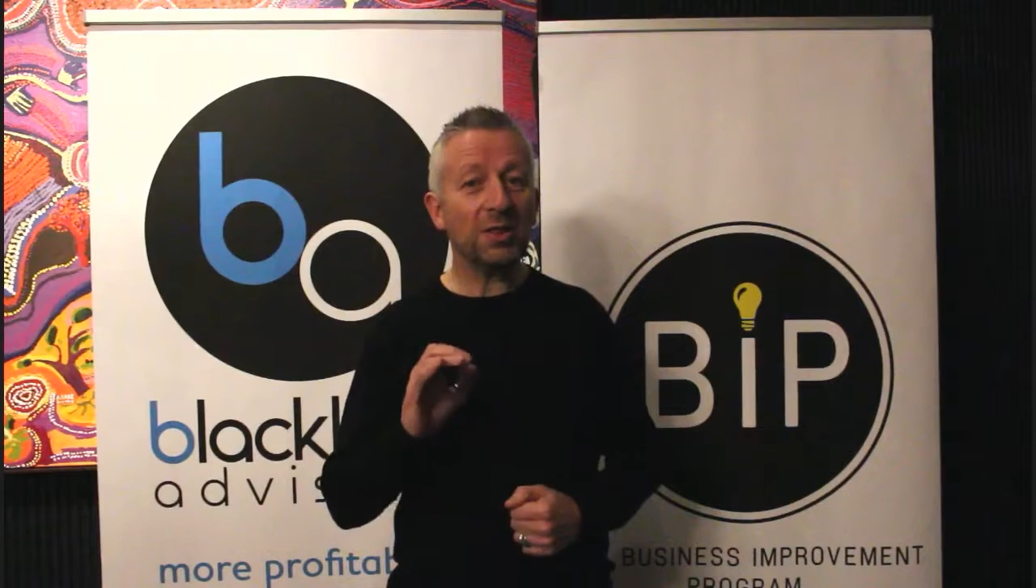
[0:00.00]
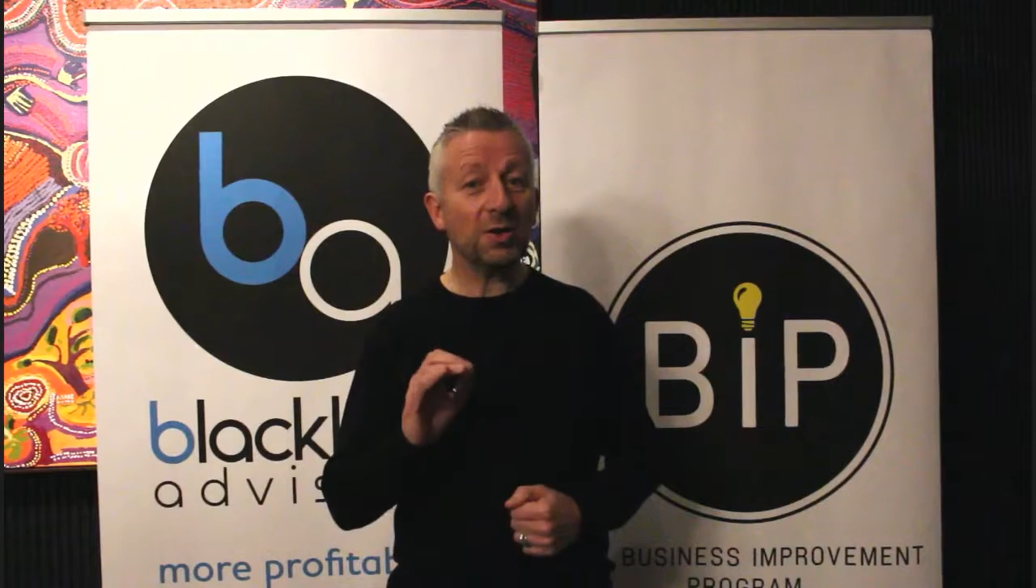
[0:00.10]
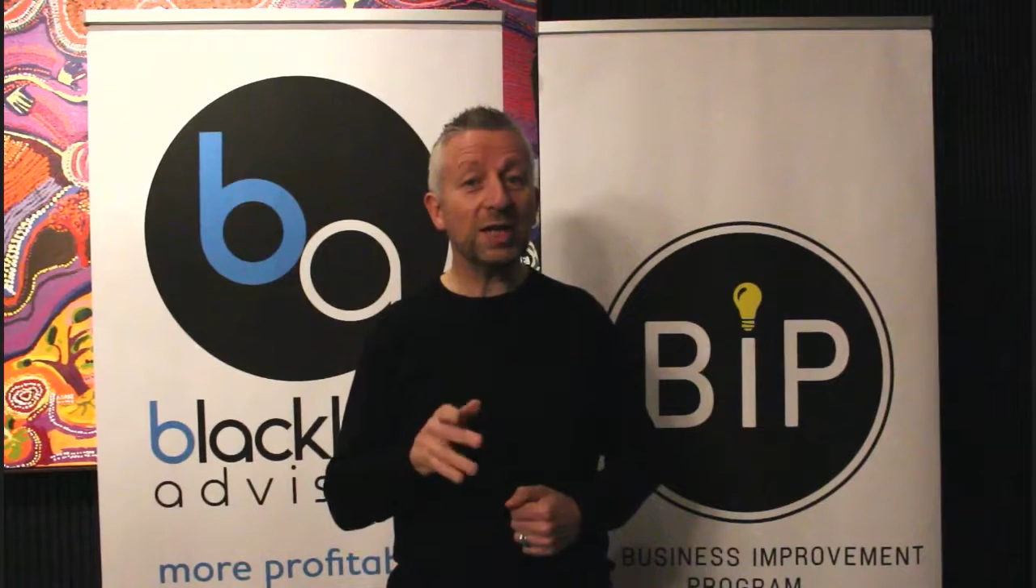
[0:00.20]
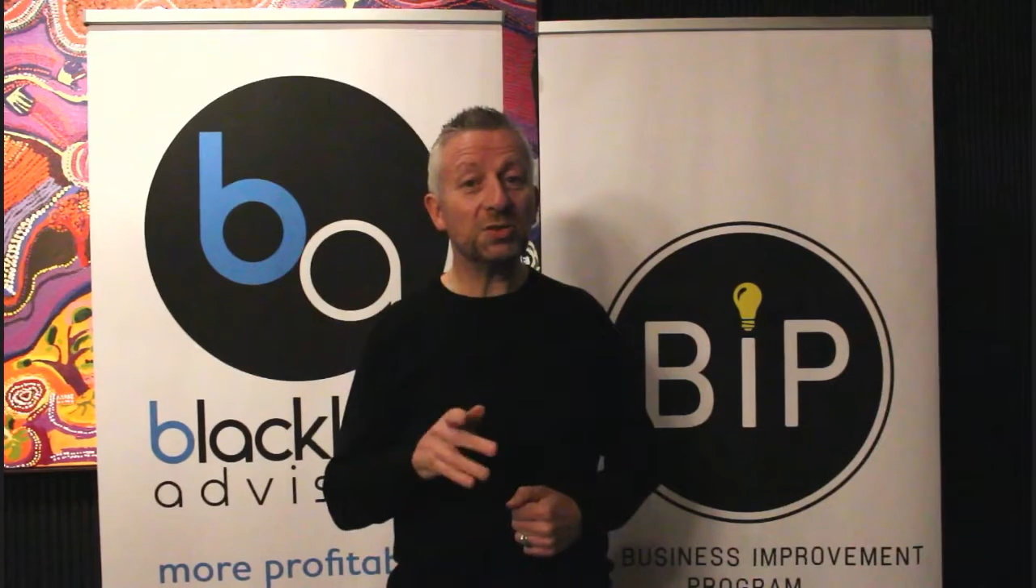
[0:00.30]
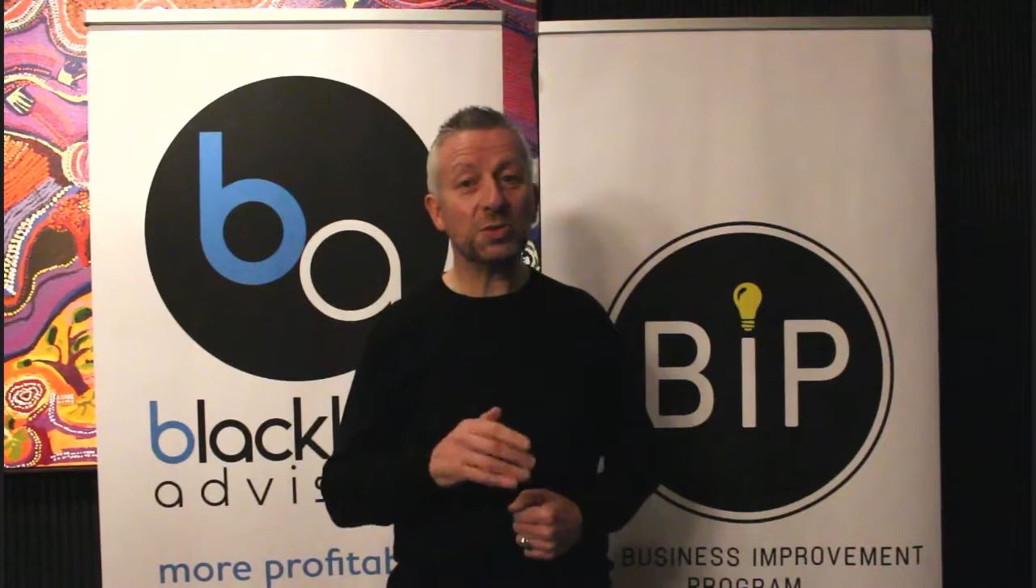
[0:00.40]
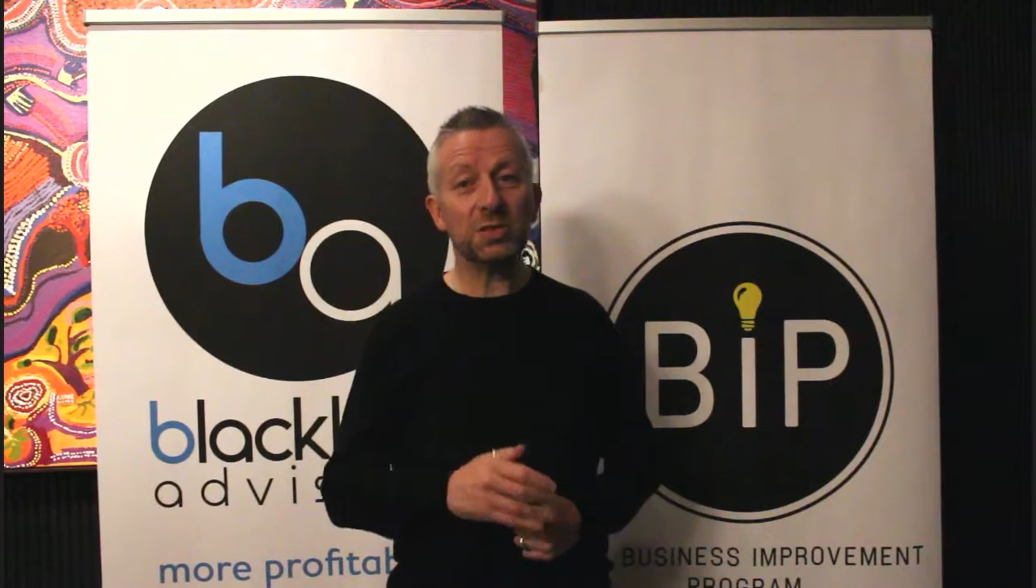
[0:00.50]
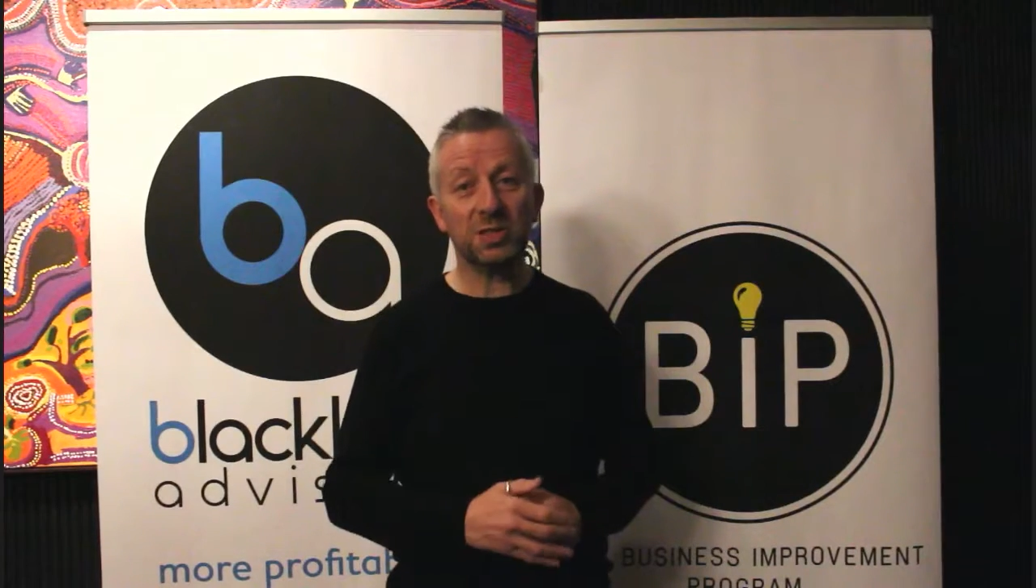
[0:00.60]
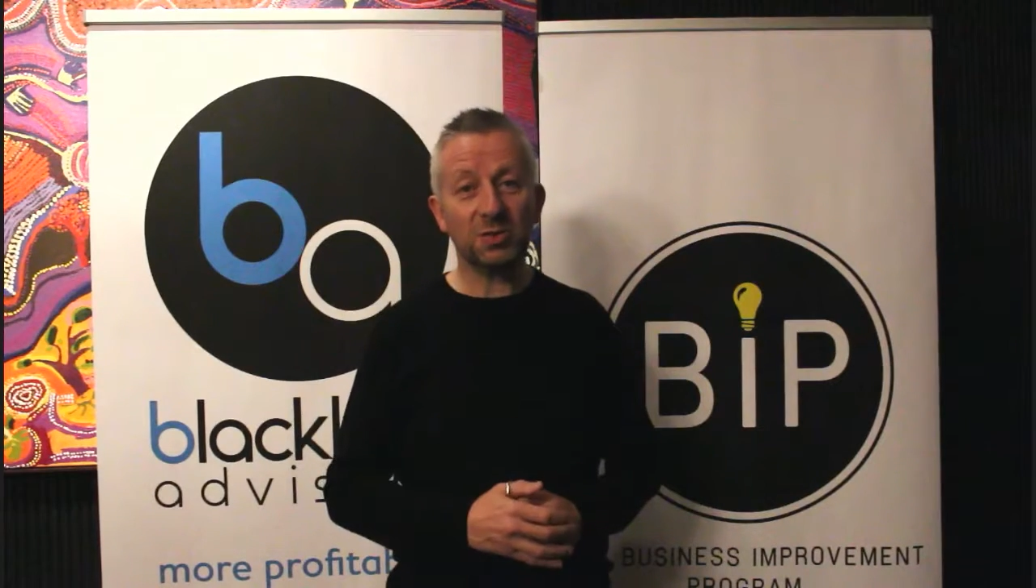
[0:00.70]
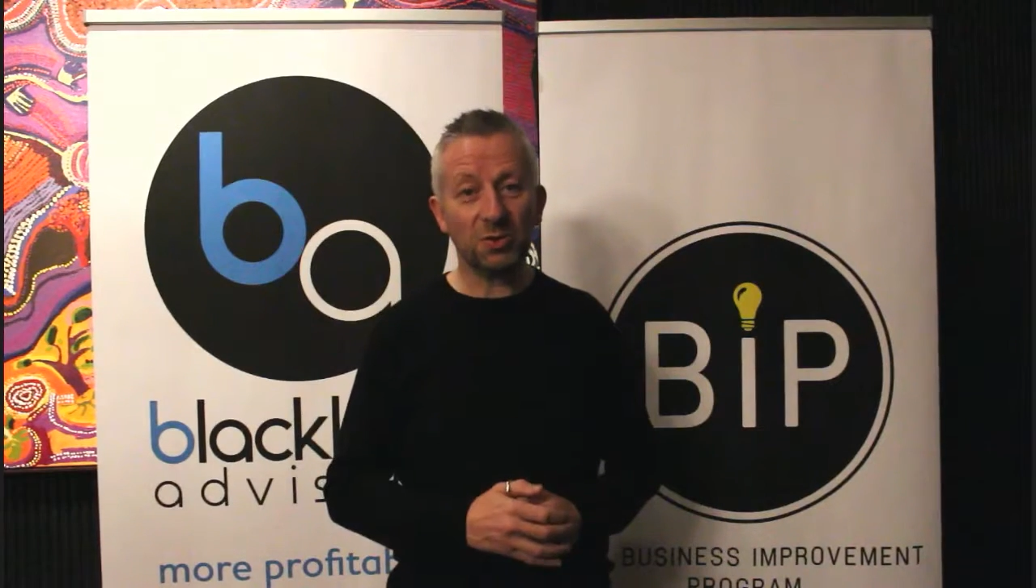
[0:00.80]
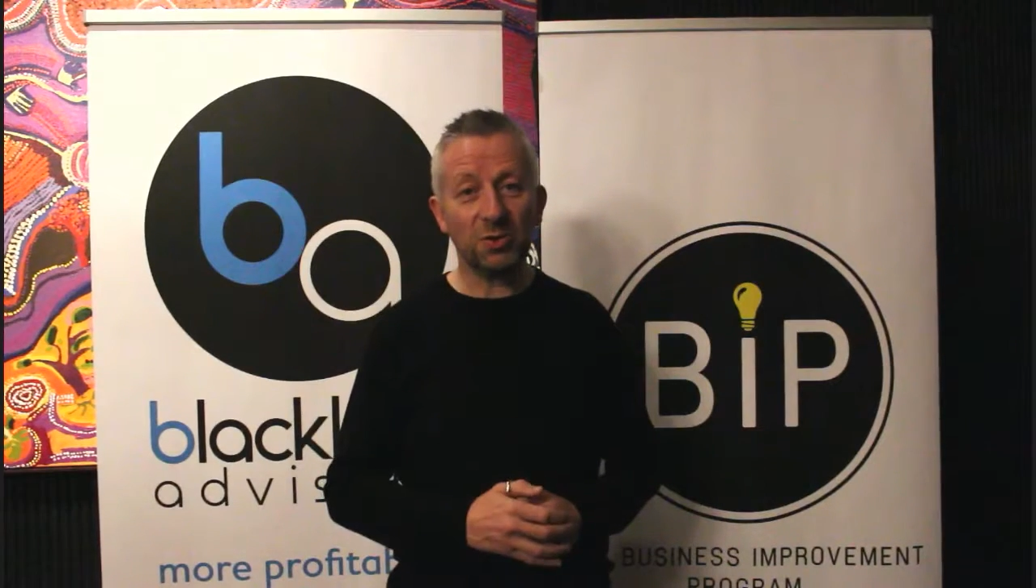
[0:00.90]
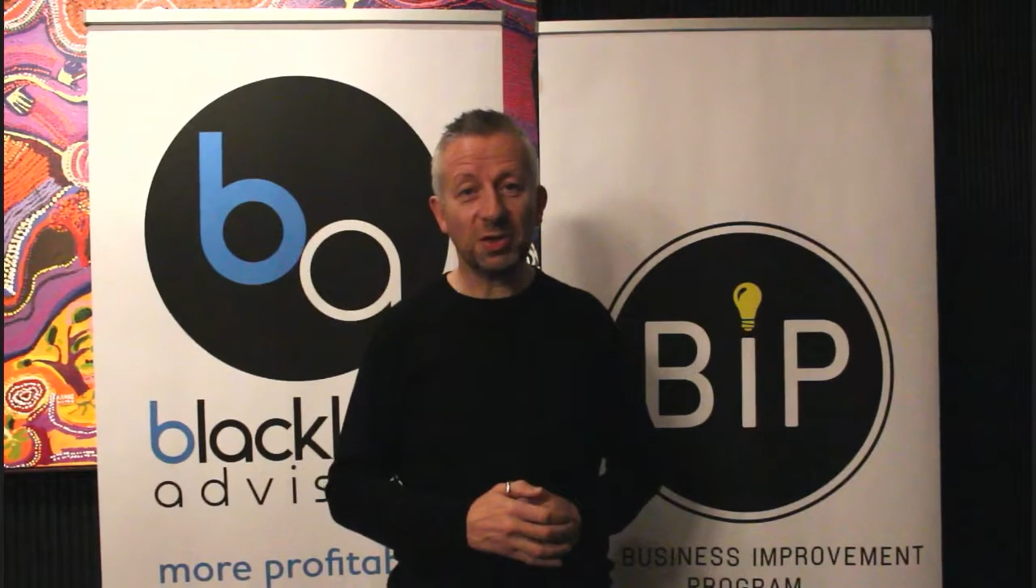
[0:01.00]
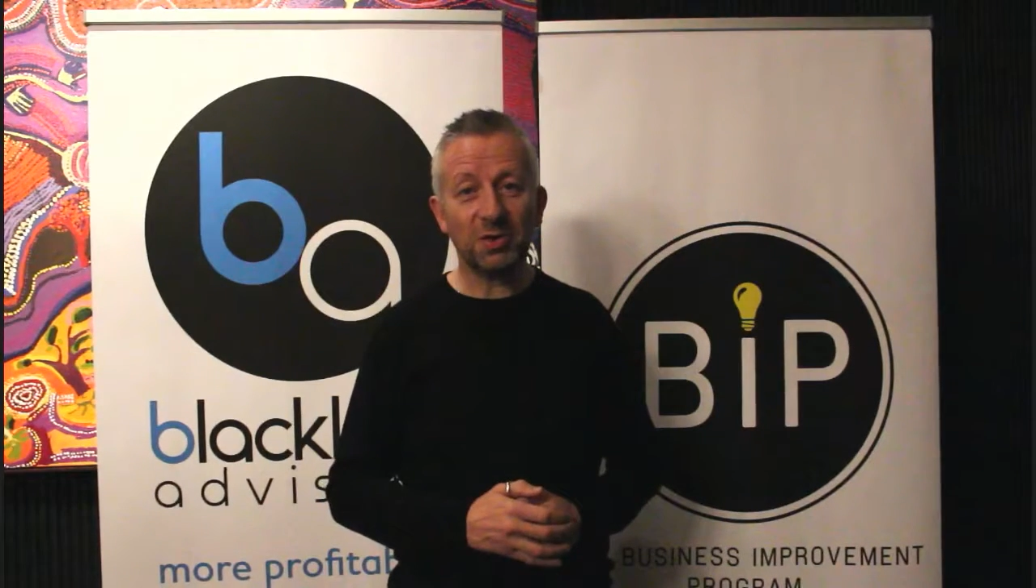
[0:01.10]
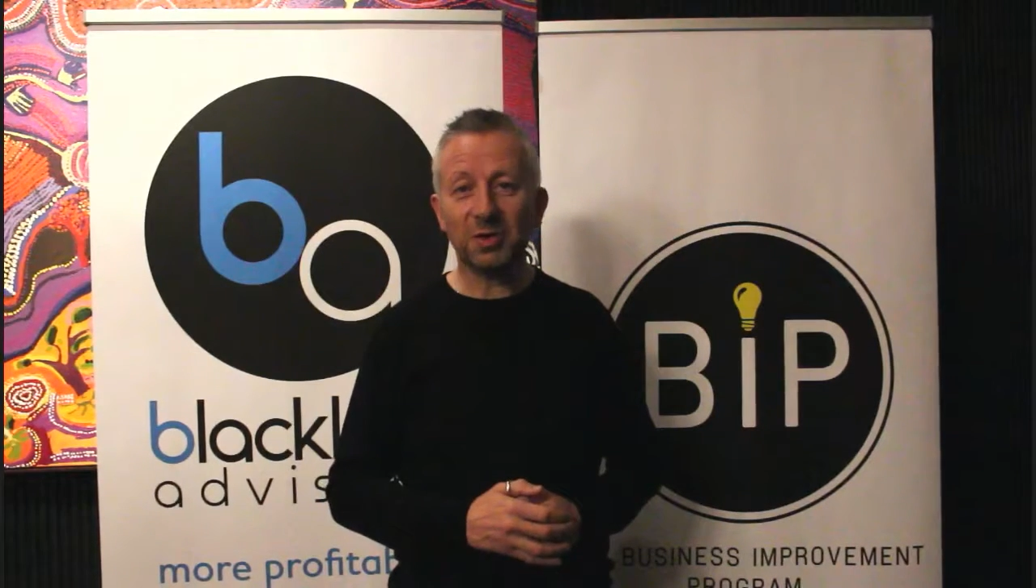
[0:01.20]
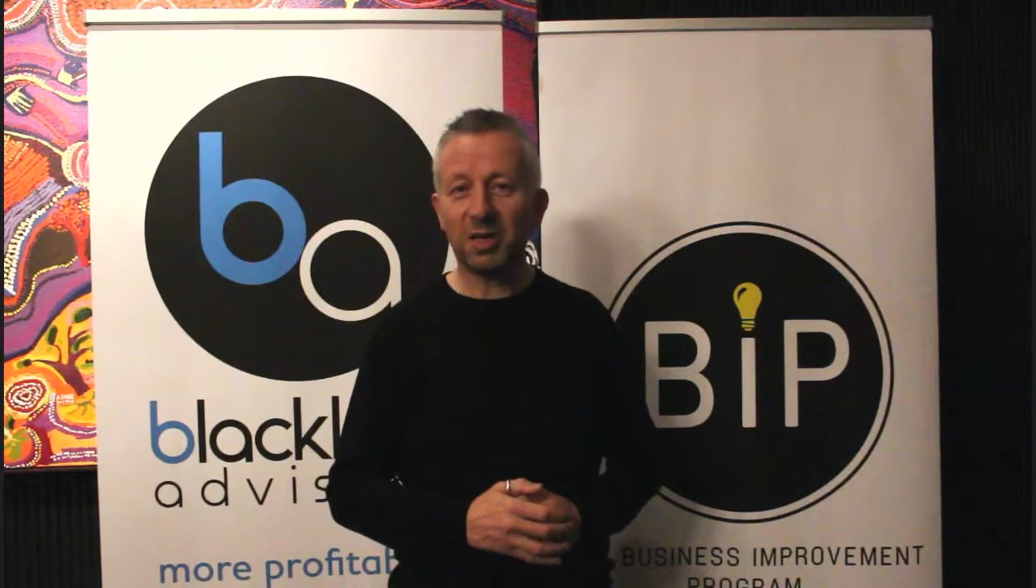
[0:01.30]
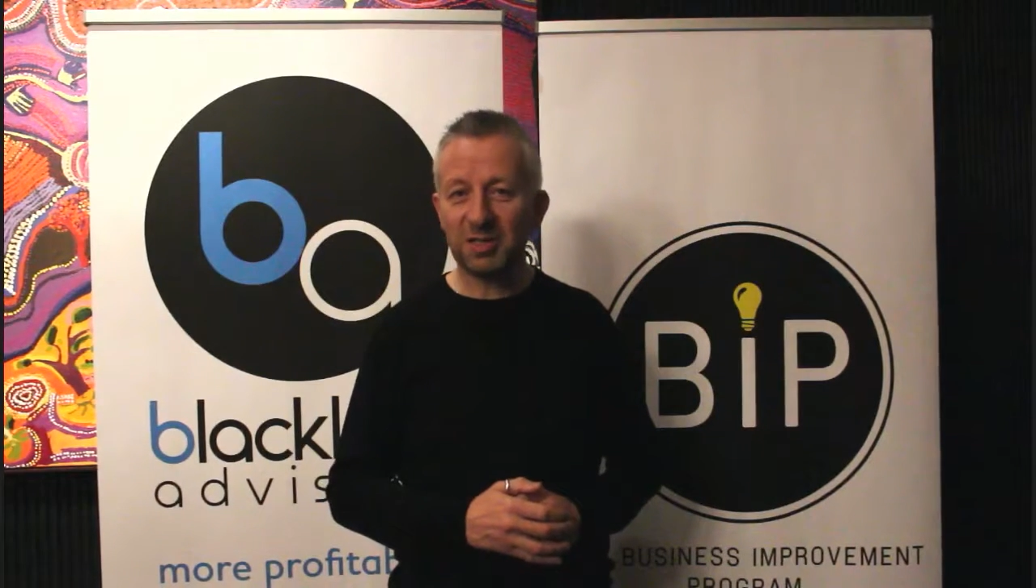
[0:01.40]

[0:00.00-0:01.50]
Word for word: they're interested in growing you.